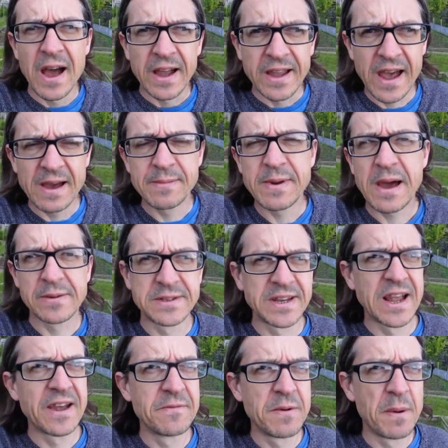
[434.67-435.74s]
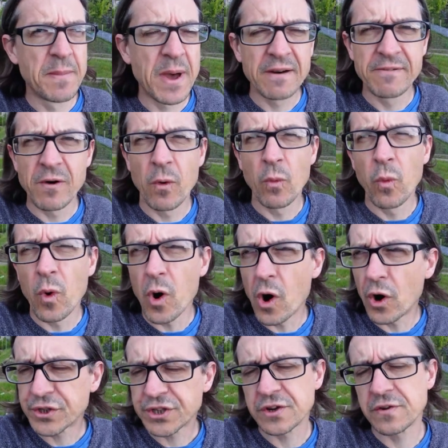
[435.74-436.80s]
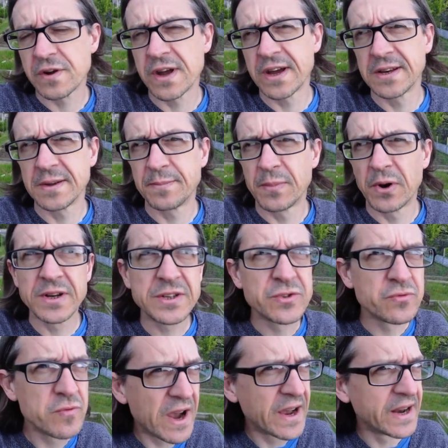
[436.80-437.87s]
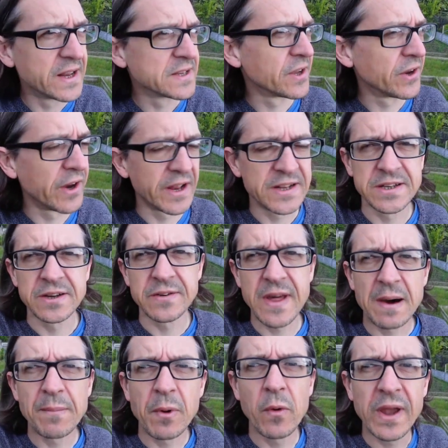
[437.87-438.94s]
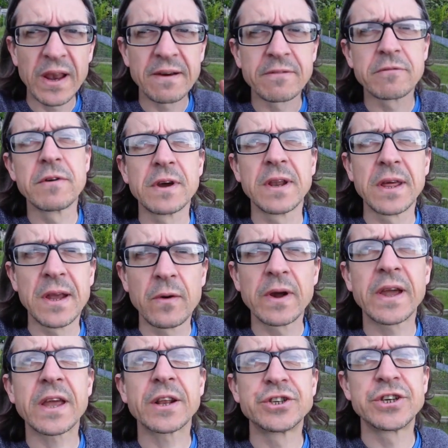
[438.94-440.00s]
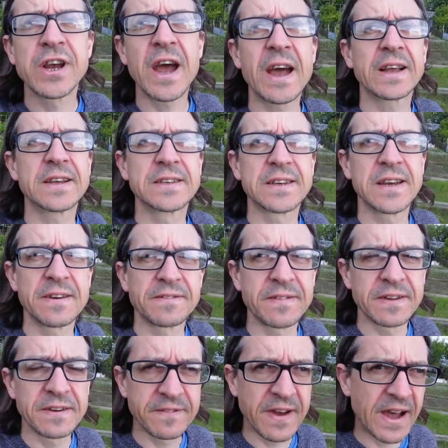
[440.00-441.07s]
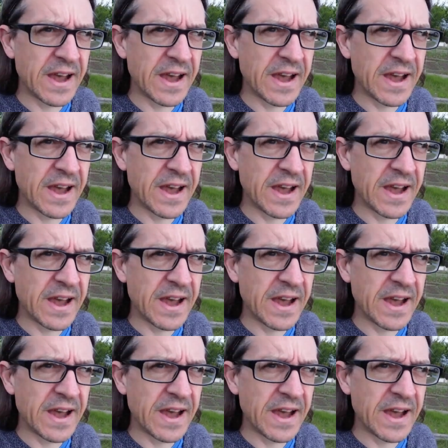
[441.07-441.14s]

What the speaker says: Came down to give them a bit of a watering, but it's raining, so I don't need to do that. But we can have a really quick check, see if they've